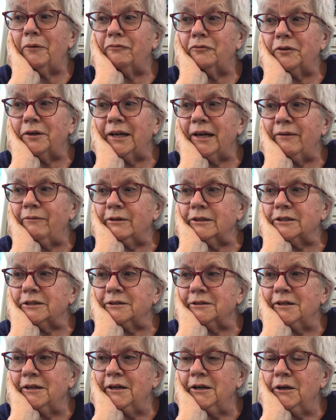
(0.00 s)
for David's
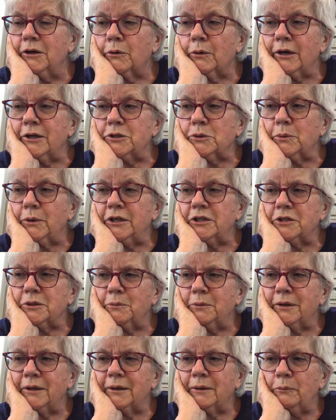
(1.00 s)

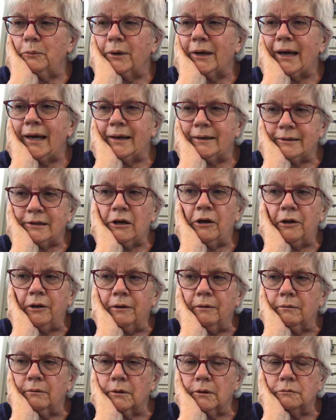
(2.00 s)
graduation, when we got
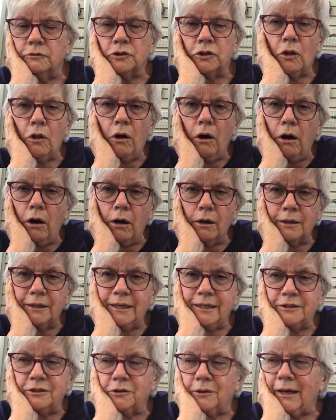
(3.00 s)
done, it was long.
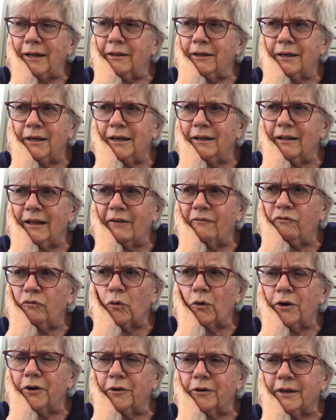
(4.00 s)
I think he had like
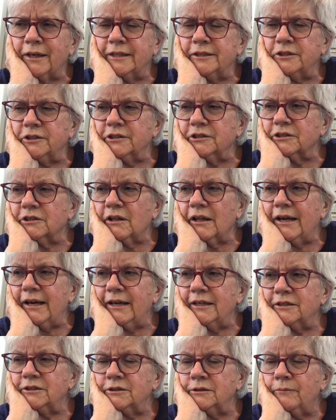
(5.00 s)
400 kids in his
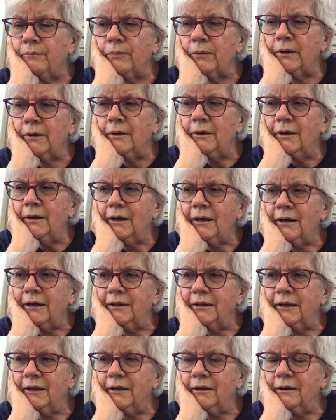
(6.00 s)
class.
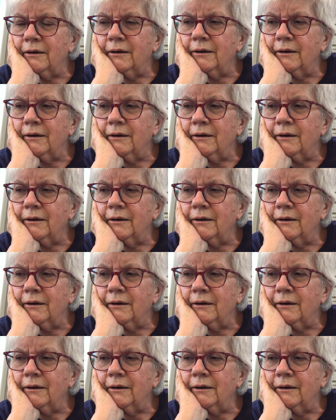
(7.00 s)
And then